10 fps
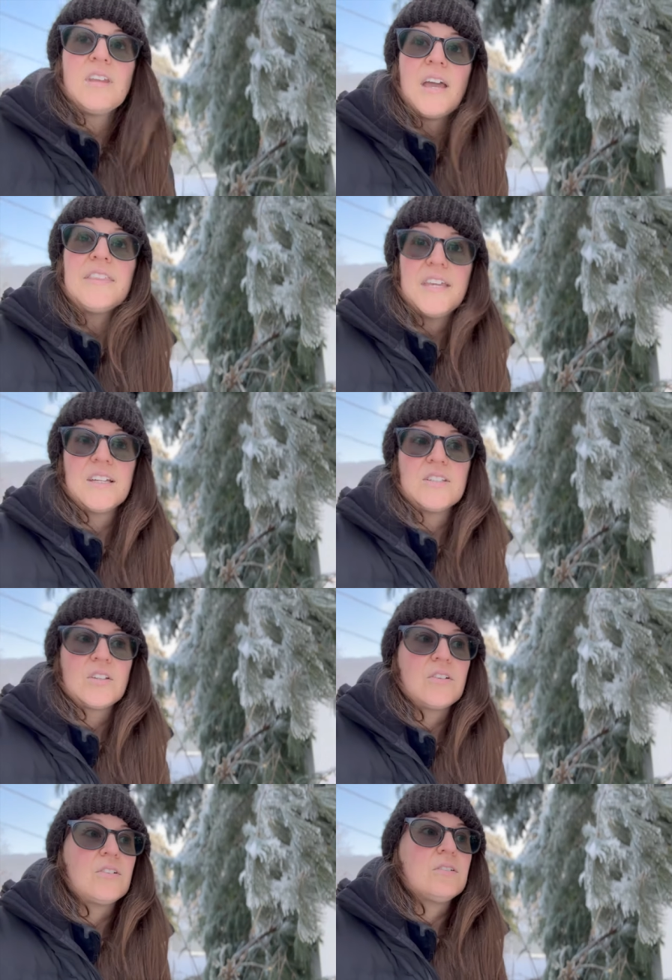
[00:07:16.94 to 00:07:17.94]
I think
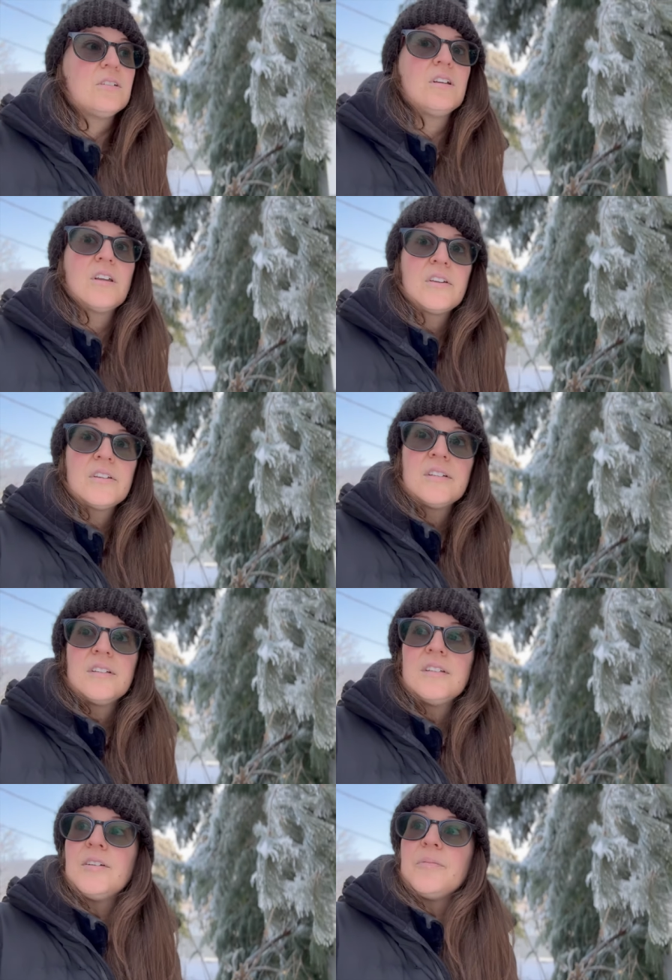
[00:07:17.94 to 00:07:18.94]
until
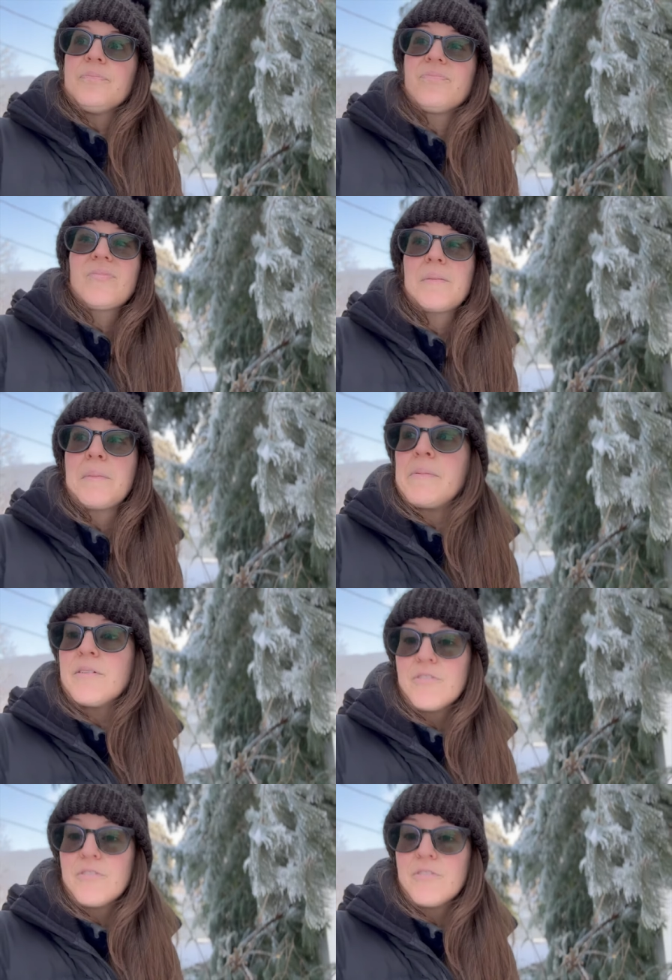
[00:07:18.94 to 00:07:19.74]
maybe